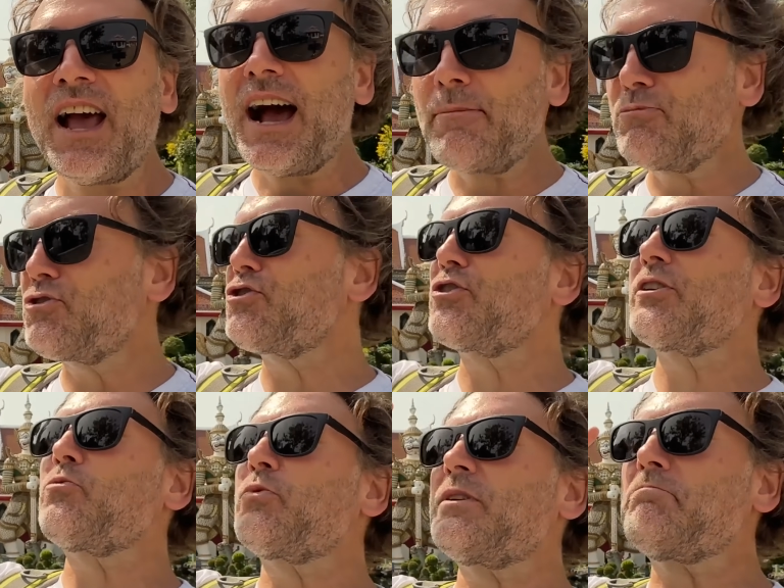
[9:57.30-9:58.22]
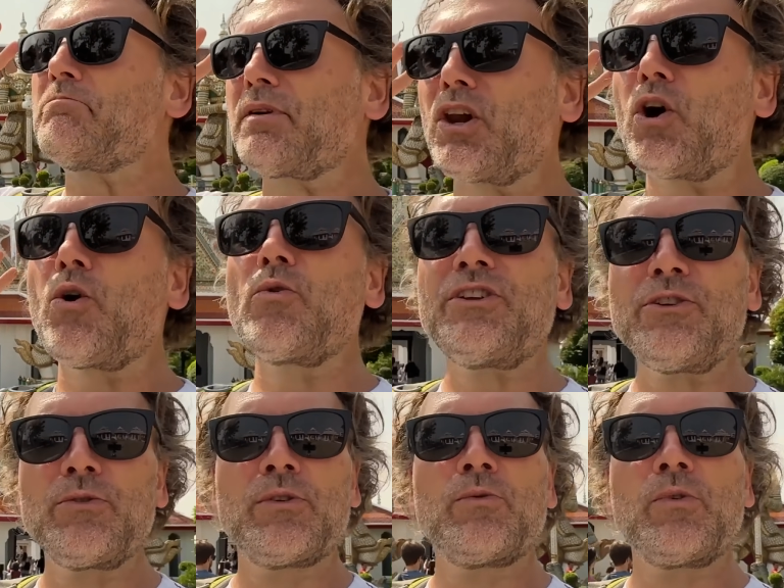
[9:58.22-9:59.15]
I'm sure it would blow
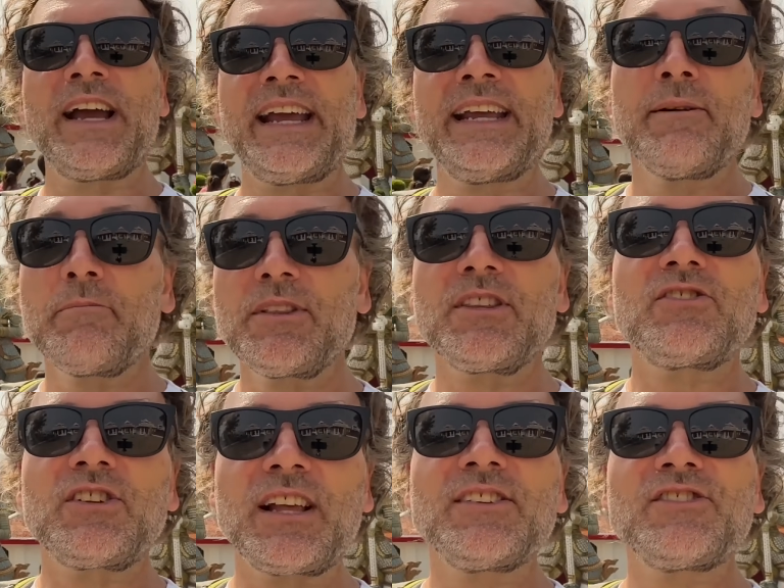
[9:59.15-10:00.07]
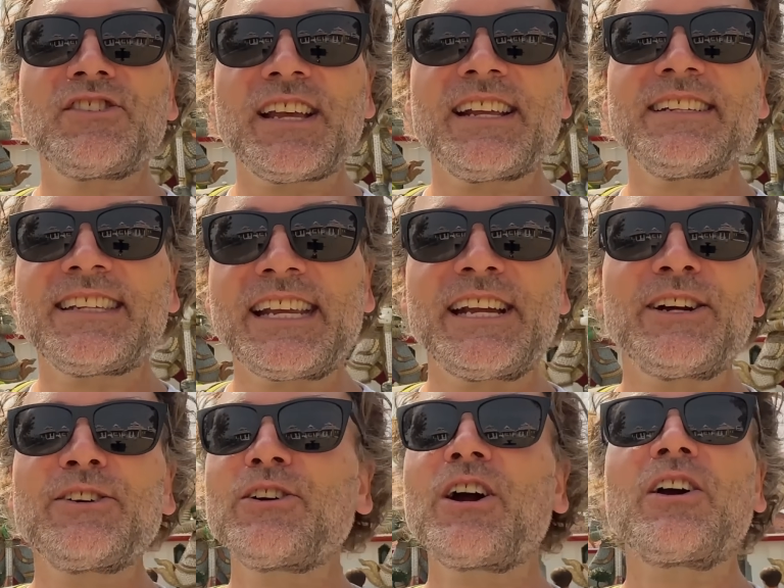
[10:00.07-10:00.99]
you away. But the sunsets
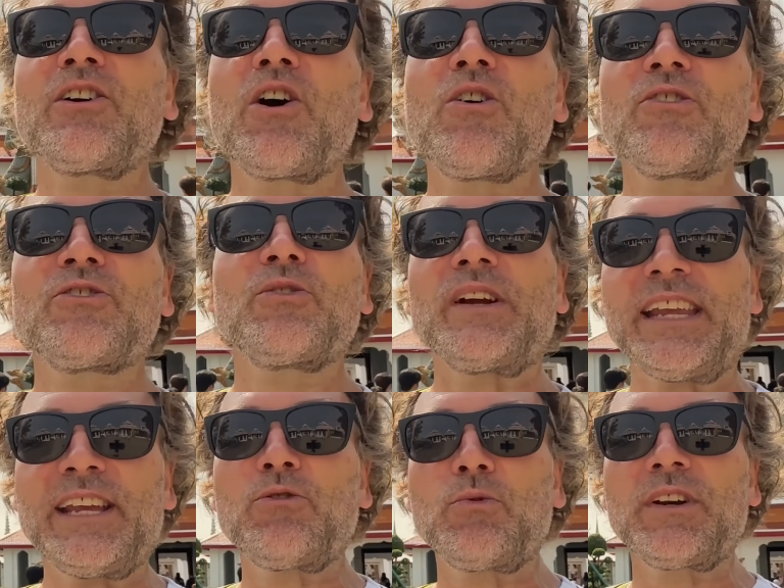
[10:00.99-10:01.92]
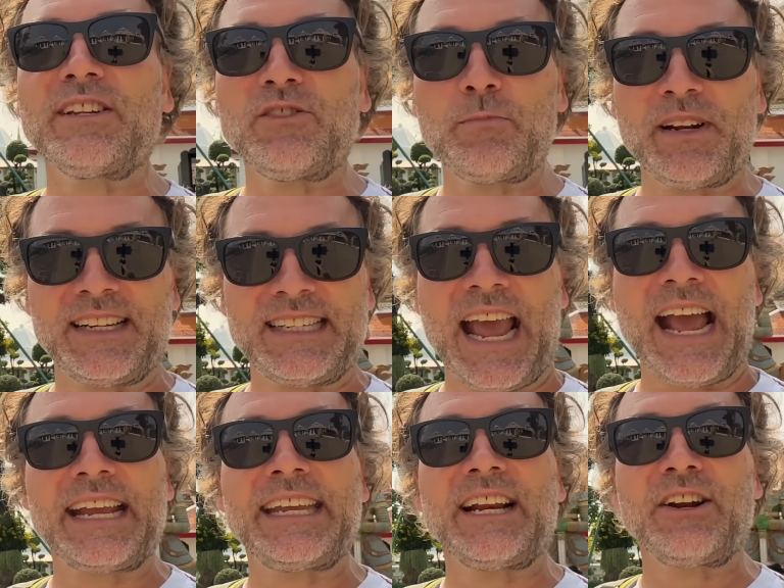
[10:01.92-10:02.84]
here are also equally
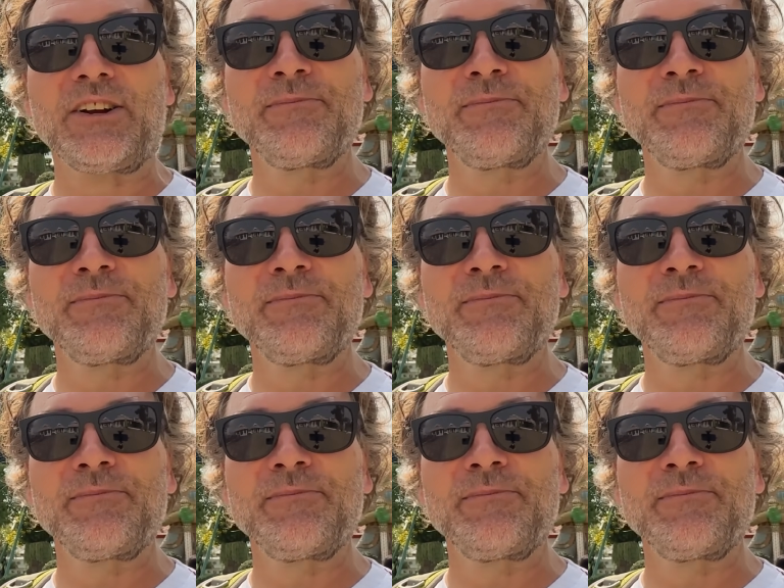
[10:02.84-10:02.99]
spectacular.